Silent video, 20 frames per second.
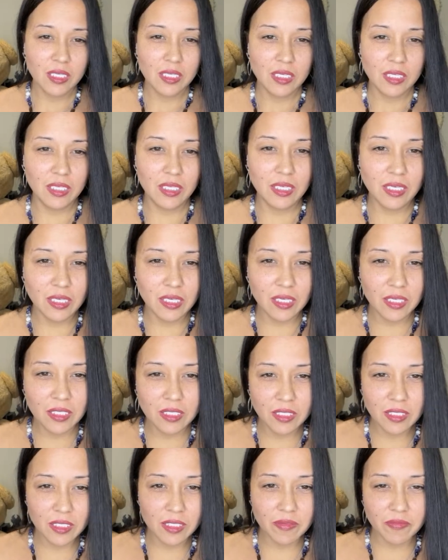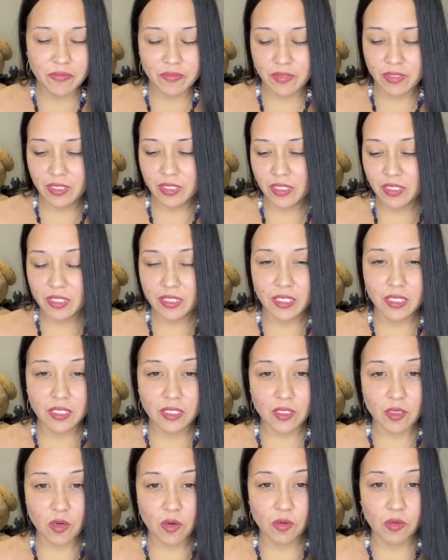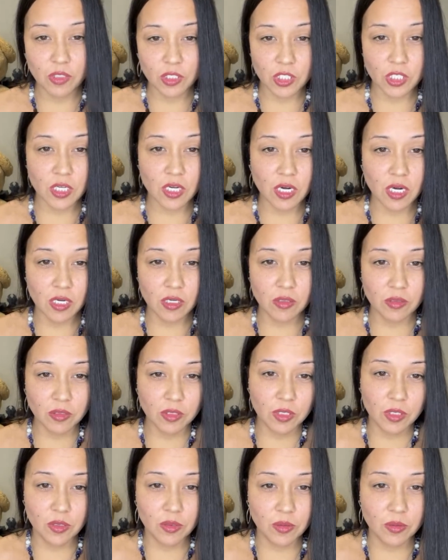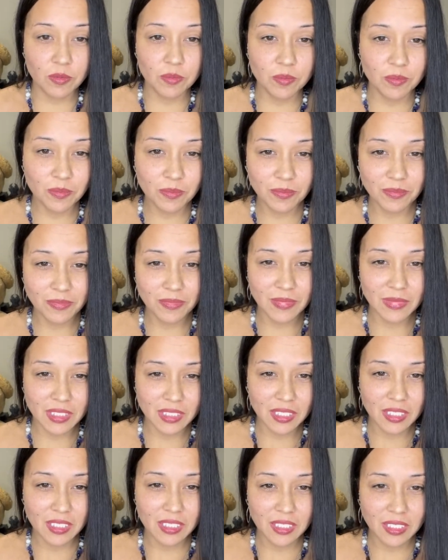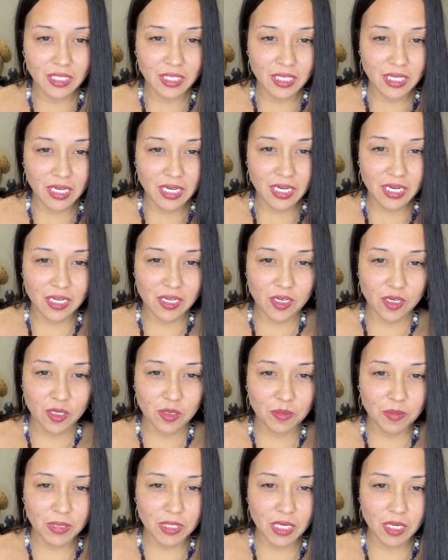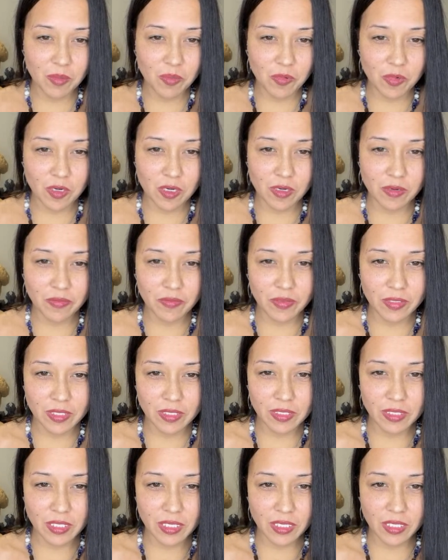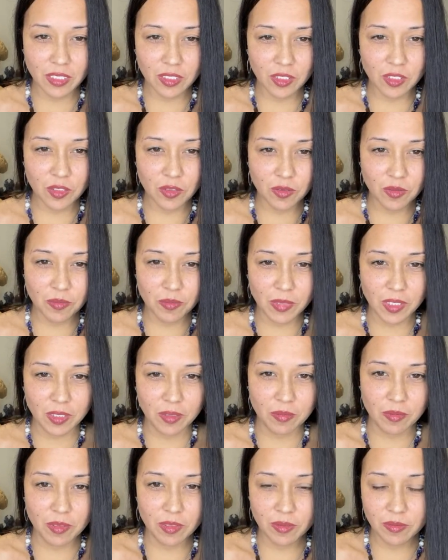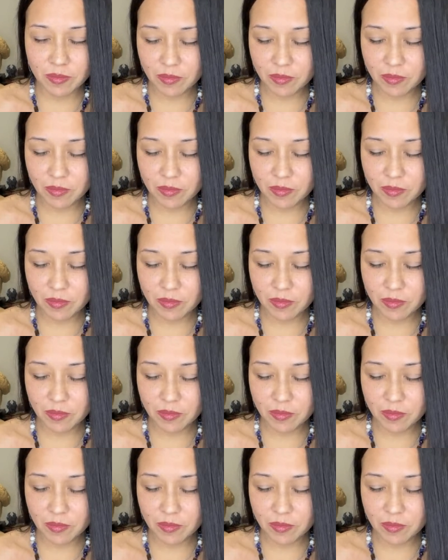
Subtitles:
Yeah, it definitely stays cold in Chicago, too. Hi, Curbside Prophet. How you doing, baby?